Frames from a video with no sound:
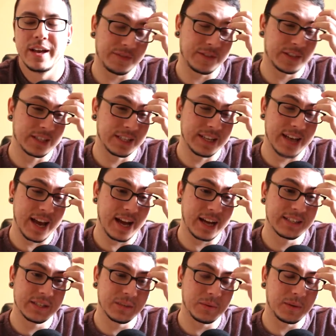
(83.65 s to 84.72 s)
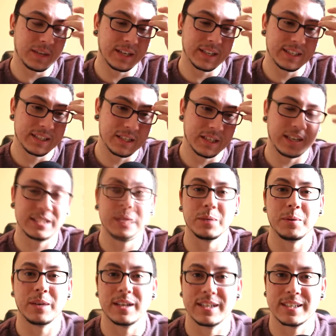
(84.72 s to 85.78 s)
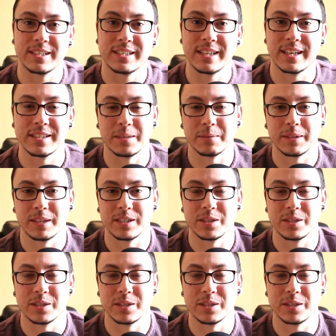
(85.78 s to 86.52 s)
For today, I still wanted to I still wanted to say something.